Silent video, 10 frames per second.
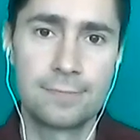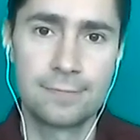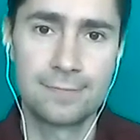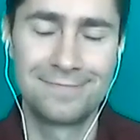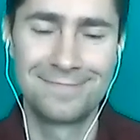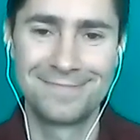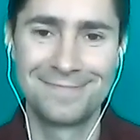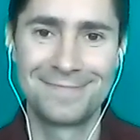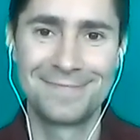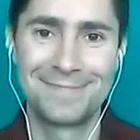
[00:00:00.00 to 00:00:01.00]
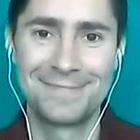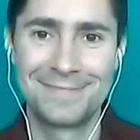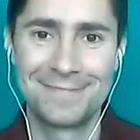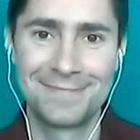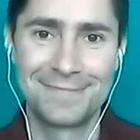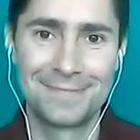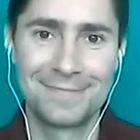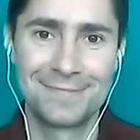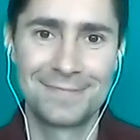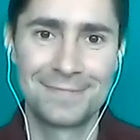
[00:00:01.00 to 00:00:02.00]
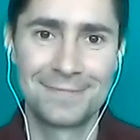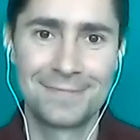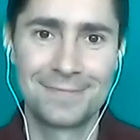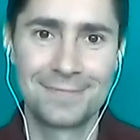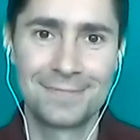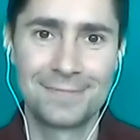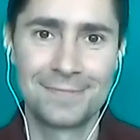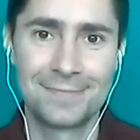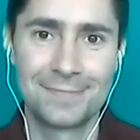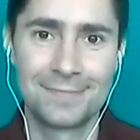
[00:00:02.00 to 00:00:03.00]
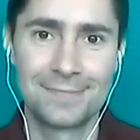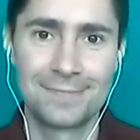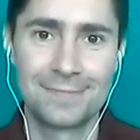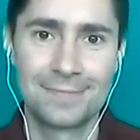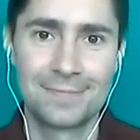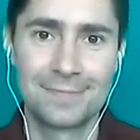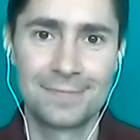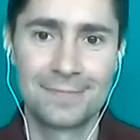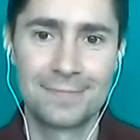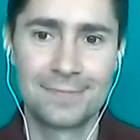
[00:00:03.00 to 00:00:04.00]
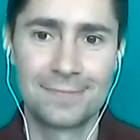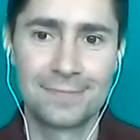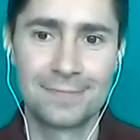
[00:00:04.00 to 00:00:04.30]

[no speech]